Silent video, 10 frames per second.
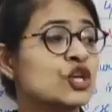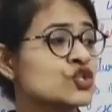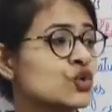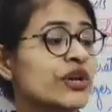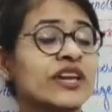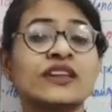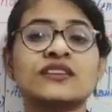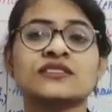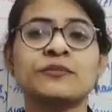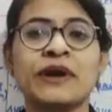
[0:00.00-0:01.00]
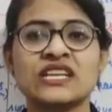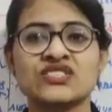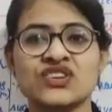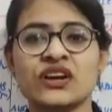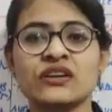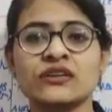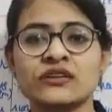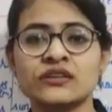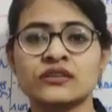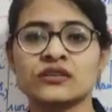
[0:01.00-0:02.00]
So here is the pie chart
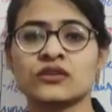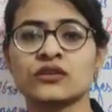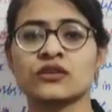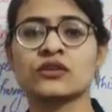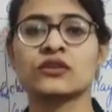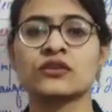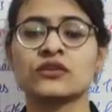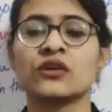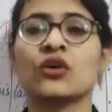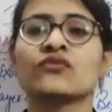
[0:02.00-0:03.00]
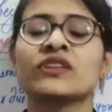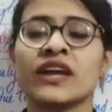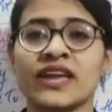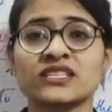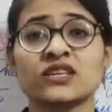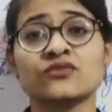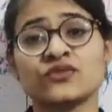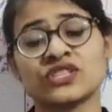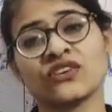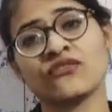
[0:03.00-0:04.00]
of the gases
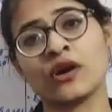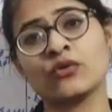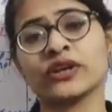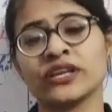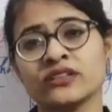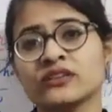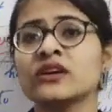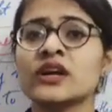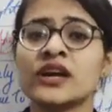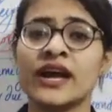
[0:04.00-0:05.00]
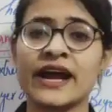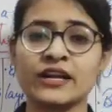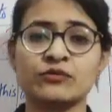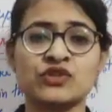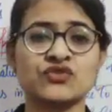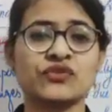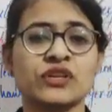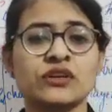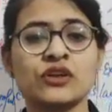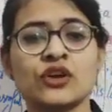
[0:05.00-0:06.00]
which are found in the
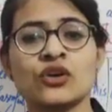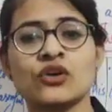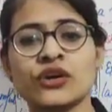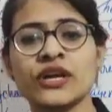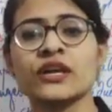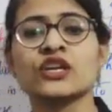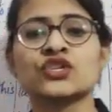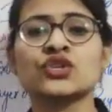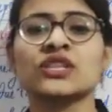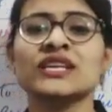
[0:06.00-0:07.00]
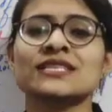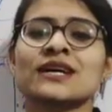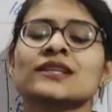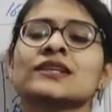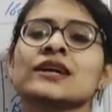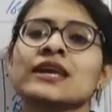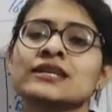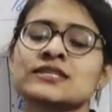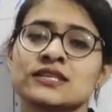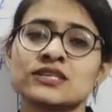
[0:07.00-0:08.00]
atmosphere. Okay, so these are the
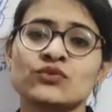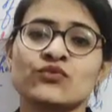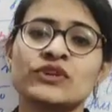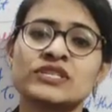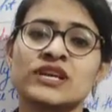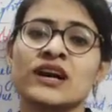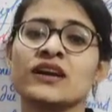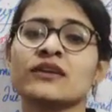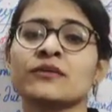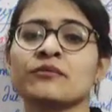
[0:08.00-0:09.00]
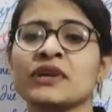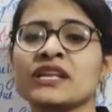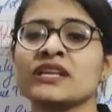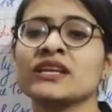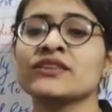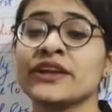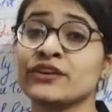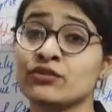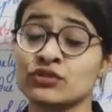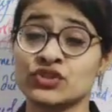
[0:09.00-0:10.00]
gases which are mainly
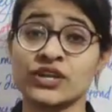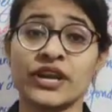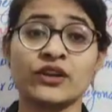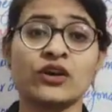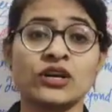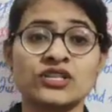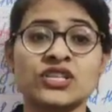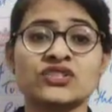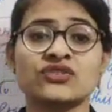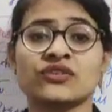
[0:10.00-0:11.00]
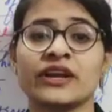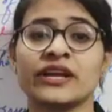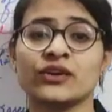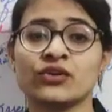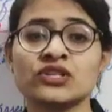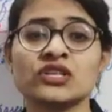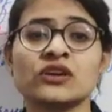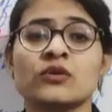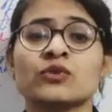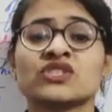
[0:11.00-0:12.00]
nitrogen and oxygen. Nitrogen
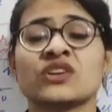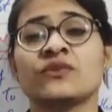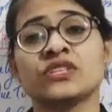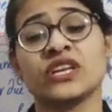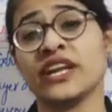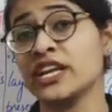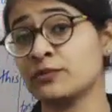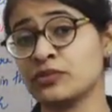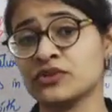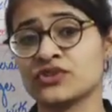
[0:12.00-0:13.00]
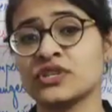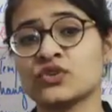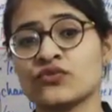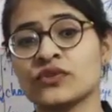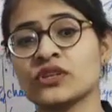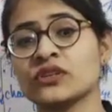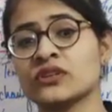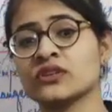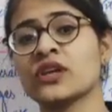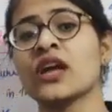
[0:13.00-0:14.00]
covers 78% of the
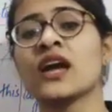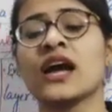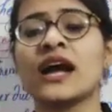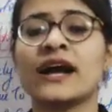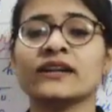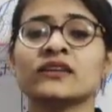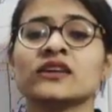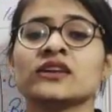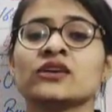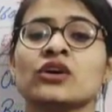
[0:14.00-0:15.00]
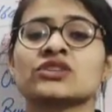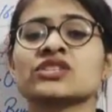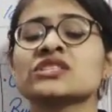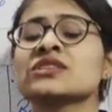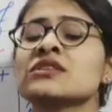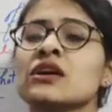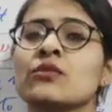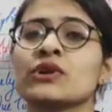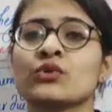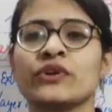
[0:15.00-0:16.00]
earth, and oxygen
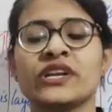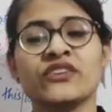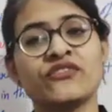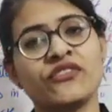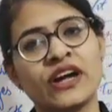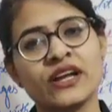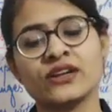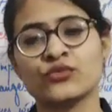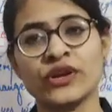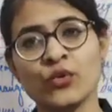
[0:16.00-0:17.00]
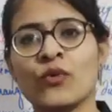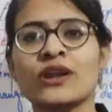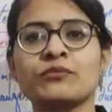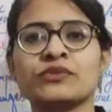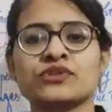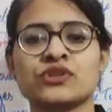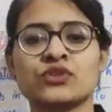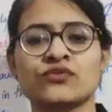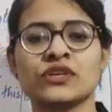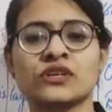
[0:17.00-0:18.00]
covers 21%
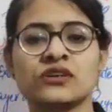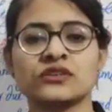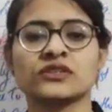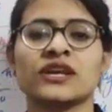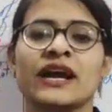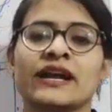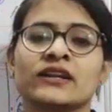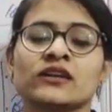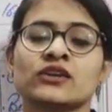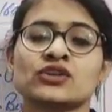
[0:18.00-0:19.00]
of the earth, and